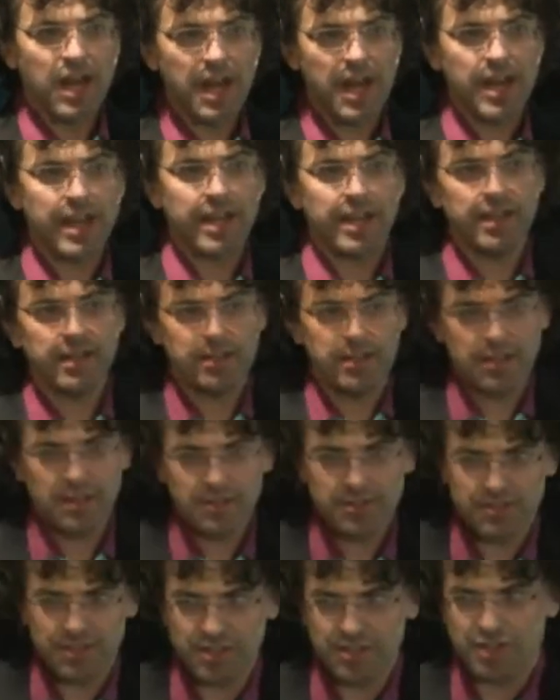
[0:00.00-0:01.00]
I
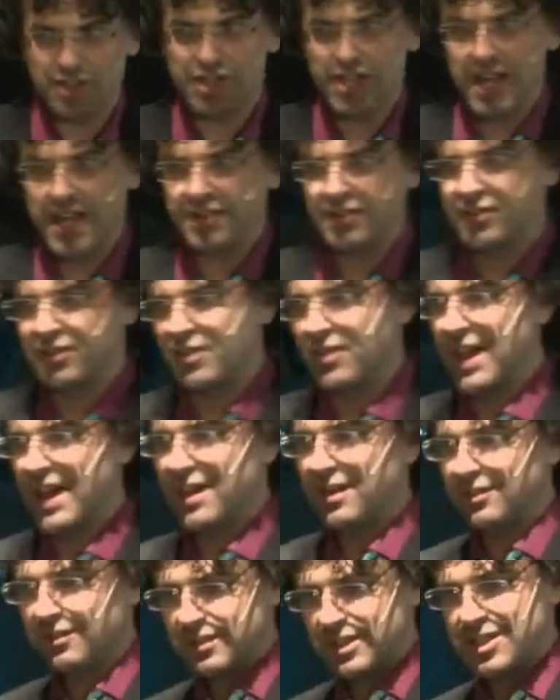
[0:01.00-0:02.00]
suggest
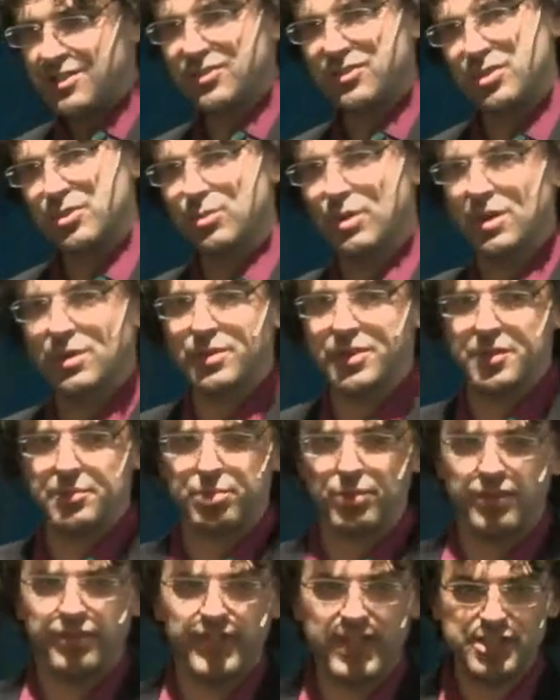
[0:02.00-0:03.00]
that at least you work with a
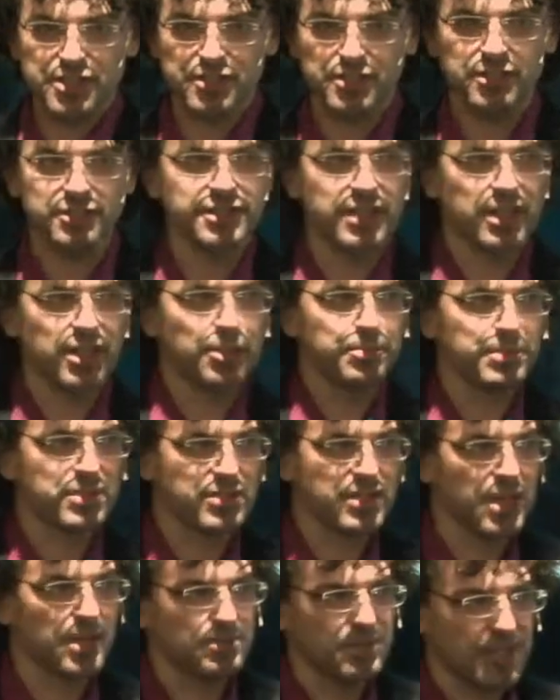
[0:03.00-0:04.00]
professional to help
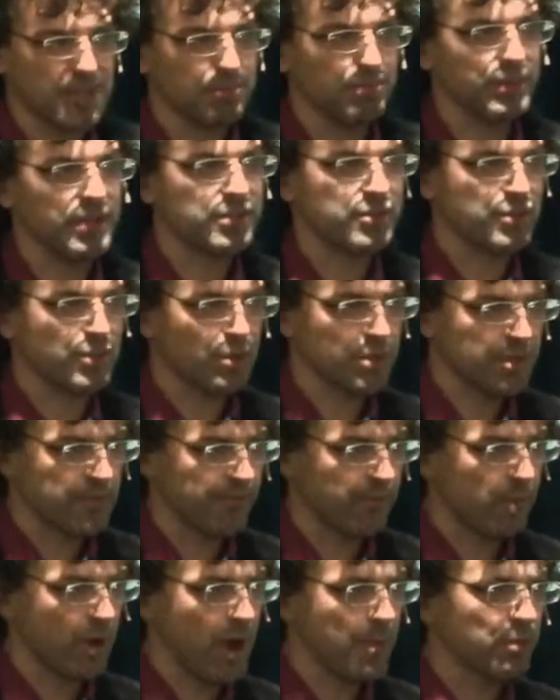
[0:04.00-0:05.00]
you set up templates so
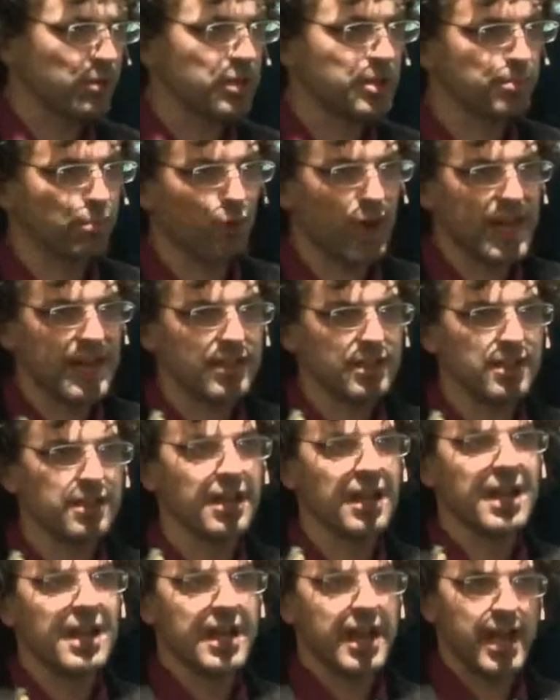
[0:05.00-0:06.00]
it's properly
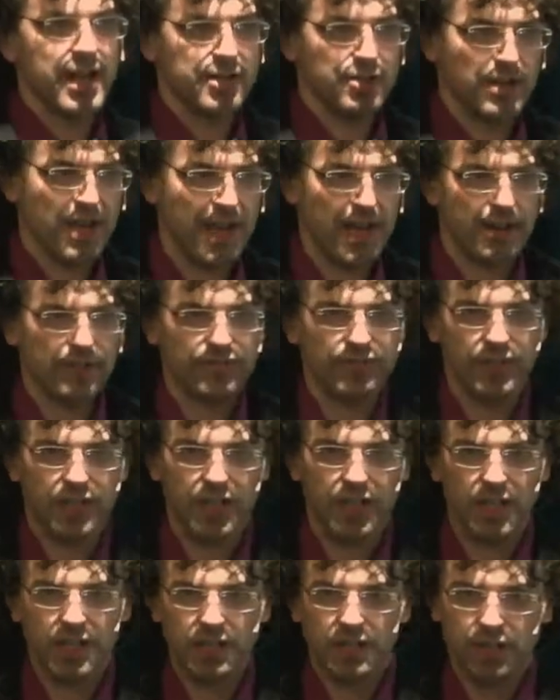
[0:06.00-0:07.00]
branded and you have
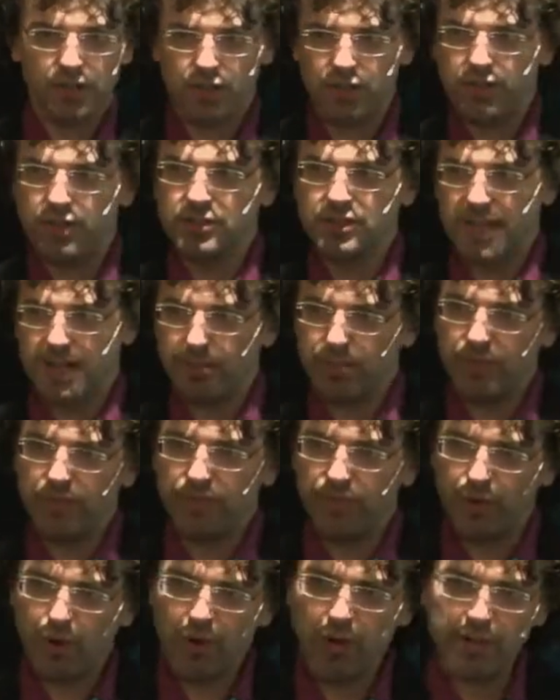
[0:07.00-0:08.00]
a good
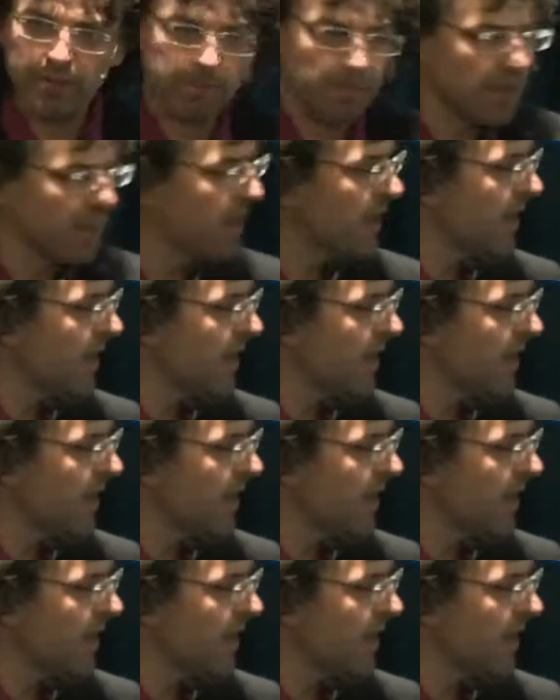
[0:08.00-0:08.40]
template for it,